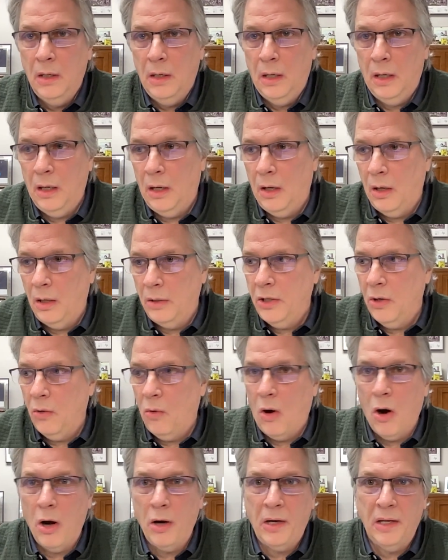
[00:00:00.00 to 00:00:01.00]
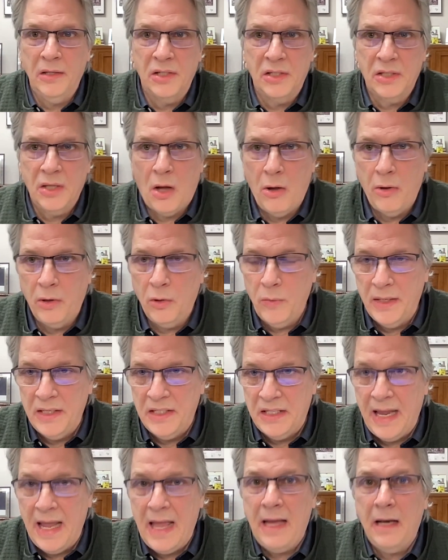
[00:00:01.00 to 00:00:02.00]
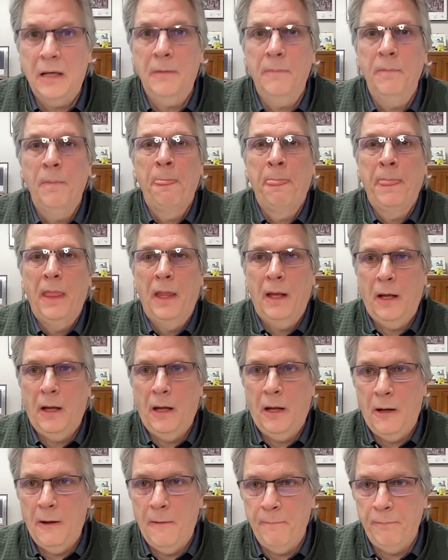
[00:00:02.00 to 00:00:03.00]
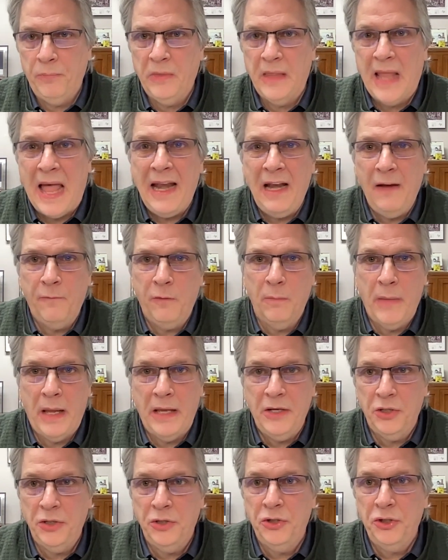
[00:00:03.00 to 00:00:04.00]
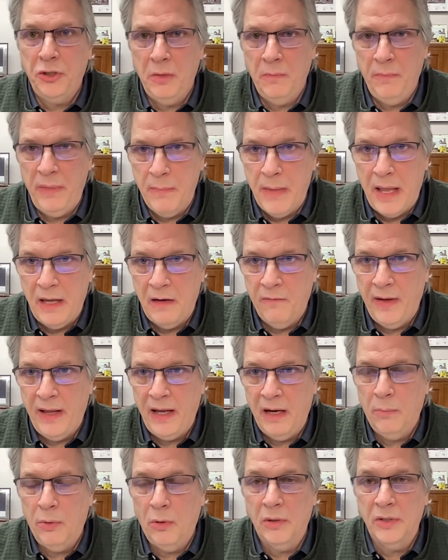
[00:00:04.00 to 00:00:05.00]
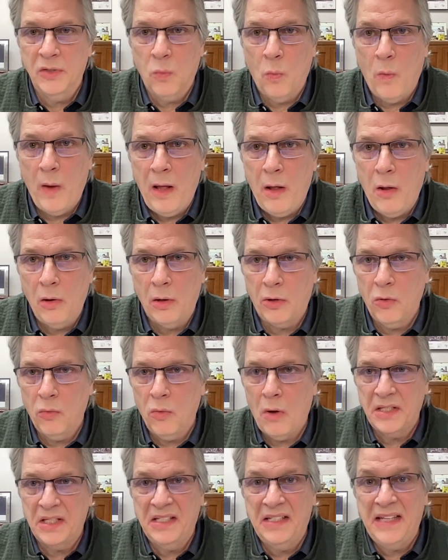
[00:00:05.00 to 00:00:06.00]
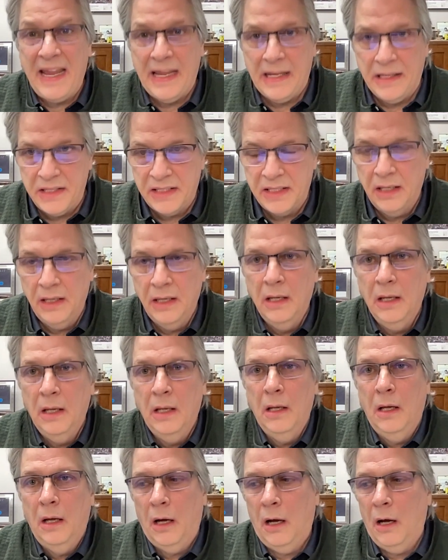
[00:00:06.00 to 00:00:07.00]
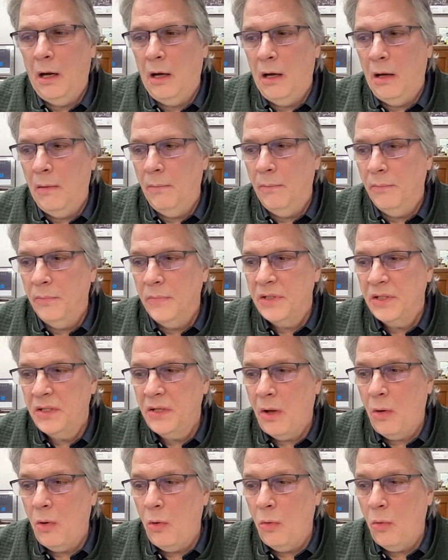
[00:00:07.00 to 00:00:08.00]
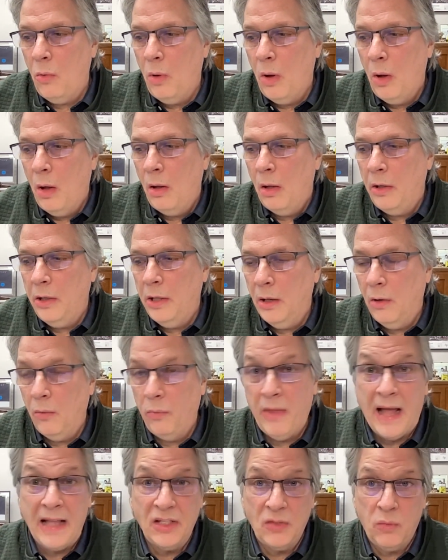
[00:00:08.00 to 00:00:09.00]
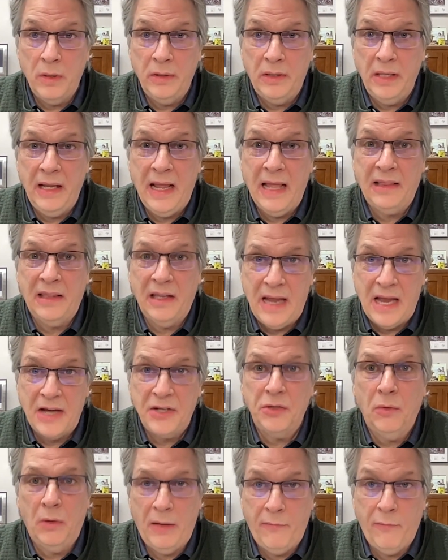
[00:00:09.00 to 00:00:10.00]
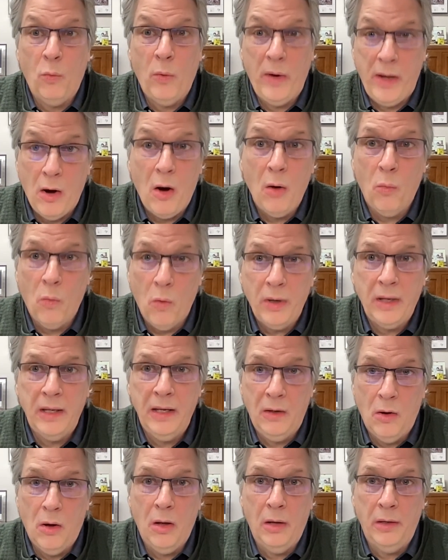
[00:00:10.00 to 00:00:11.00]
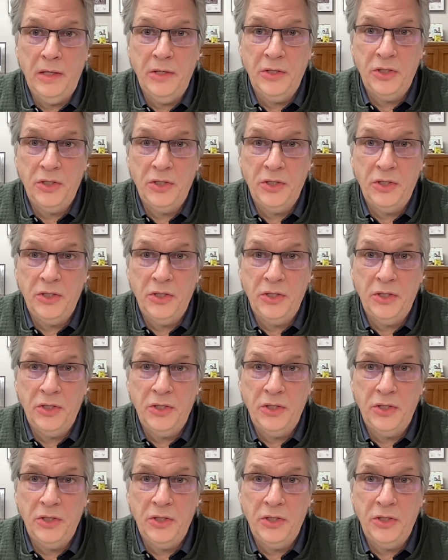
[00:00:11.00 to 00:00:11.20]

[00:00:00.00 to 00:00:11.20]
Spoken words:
Arkansas and Louisiana. That information should be made available as well across states. So that's one thing at the national level we are working on,